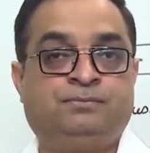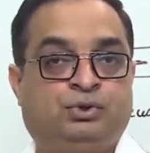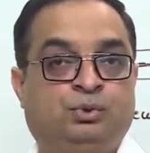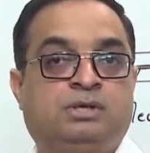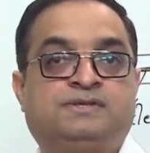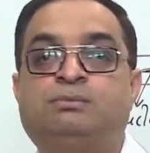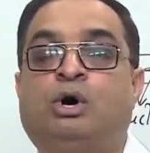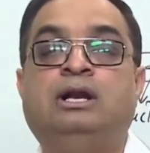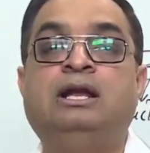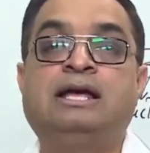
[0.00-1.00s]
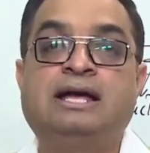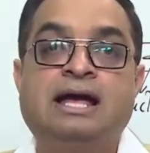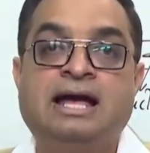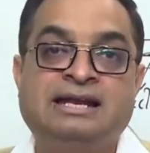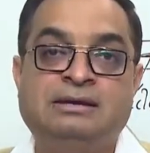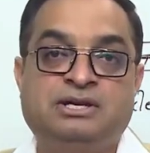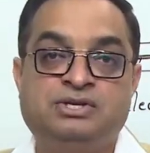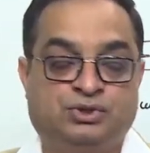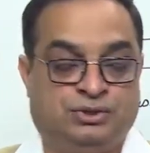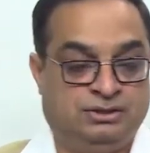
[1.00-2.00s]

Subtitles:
through a small animation.